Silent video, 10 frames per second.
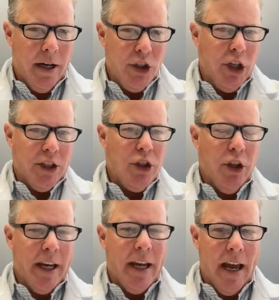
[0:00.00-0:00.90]
just
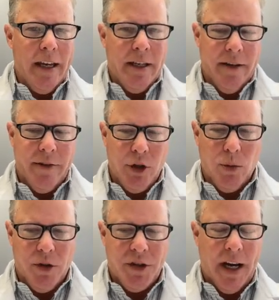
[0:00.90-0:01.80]
looking at
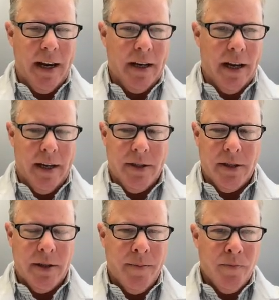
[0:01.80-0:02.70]
individual
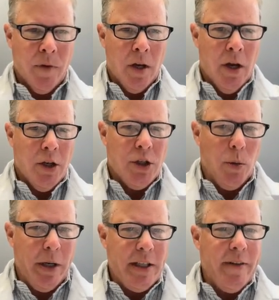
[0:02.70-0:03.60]
cytokines? So
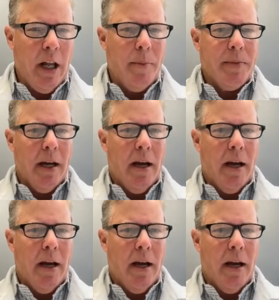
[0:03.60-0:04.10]
we developed